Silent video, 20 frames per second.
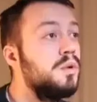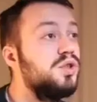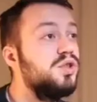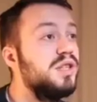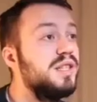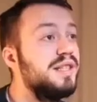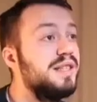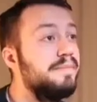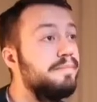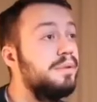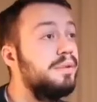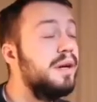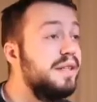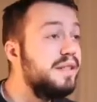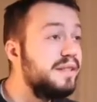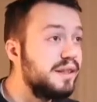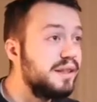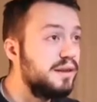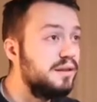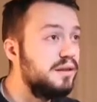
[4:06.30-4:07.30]
which is the
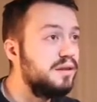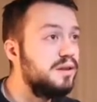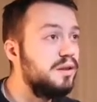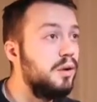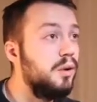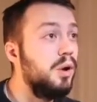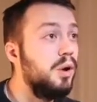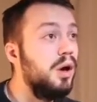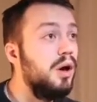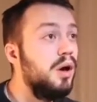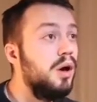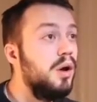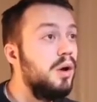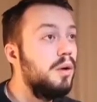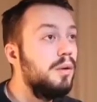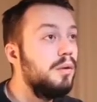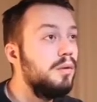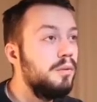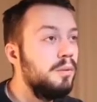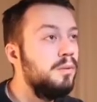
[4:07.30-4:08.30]
preset. So
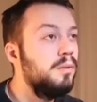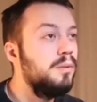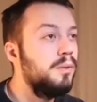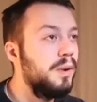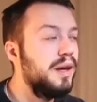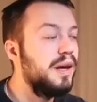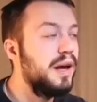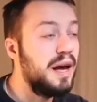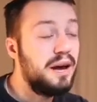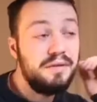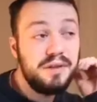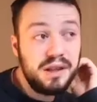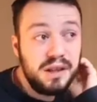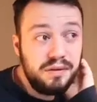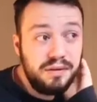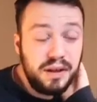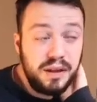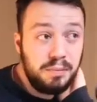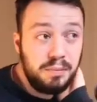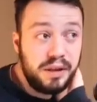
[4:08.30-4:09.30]
we have
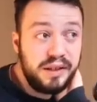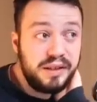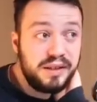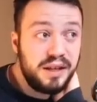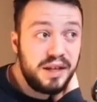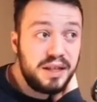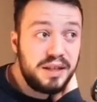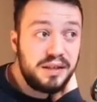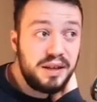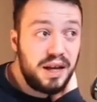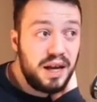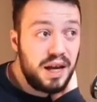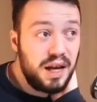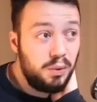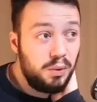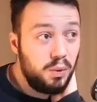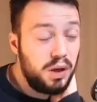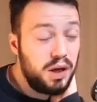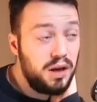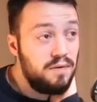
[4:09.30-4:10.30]
different presets
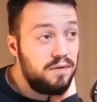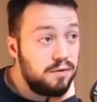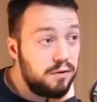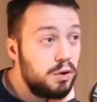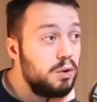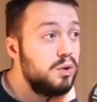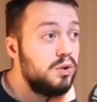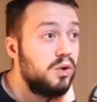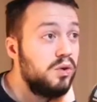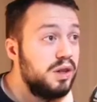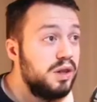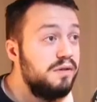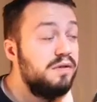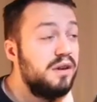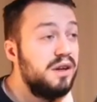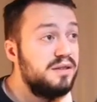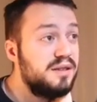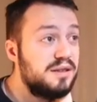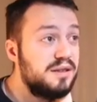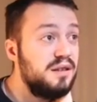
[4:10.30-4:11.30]
and we can focus on
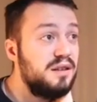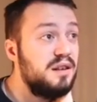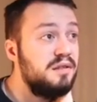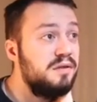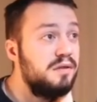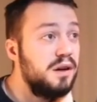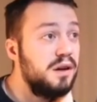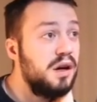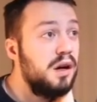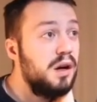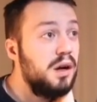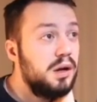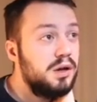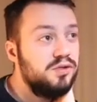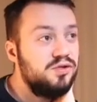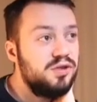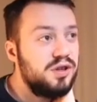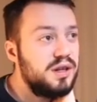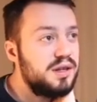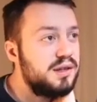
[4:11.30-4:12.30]
different stuff uh,
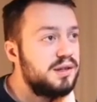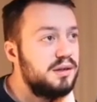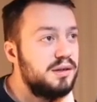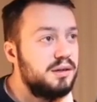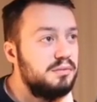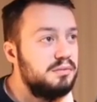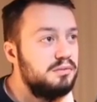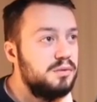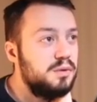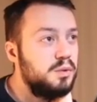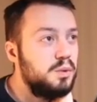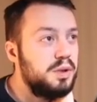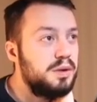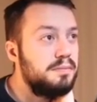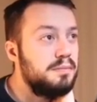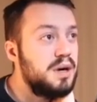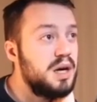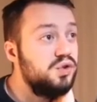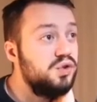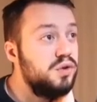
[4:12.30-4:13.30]
just uh,
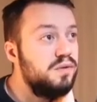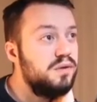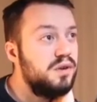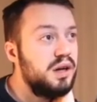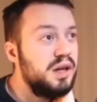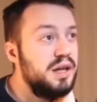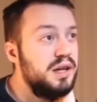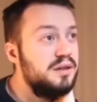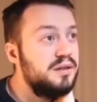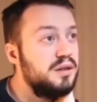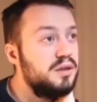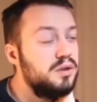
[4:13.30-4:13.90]
with bunch of clicks.